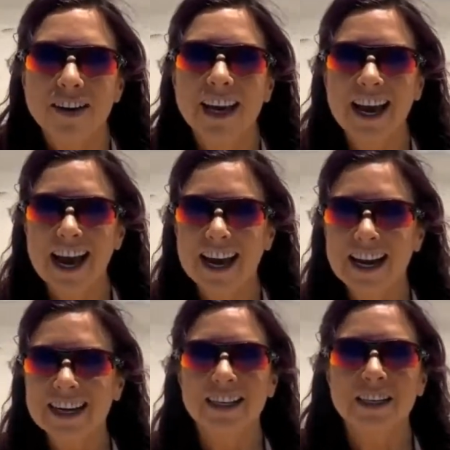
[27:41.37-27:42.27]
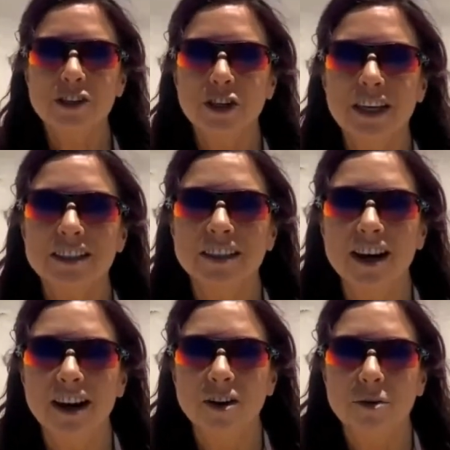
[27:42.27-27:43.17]
Your cat, at least you get to
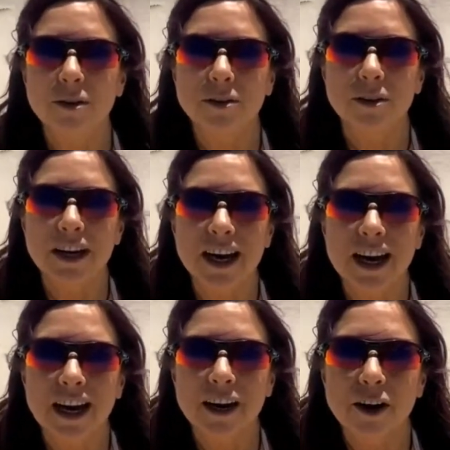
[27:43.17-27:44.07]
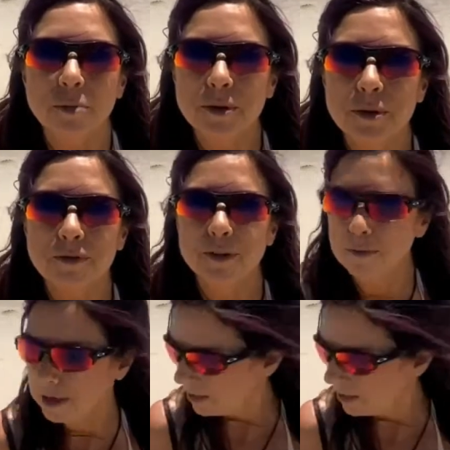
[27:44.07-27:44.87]
cuddle with your cat. I hope you feel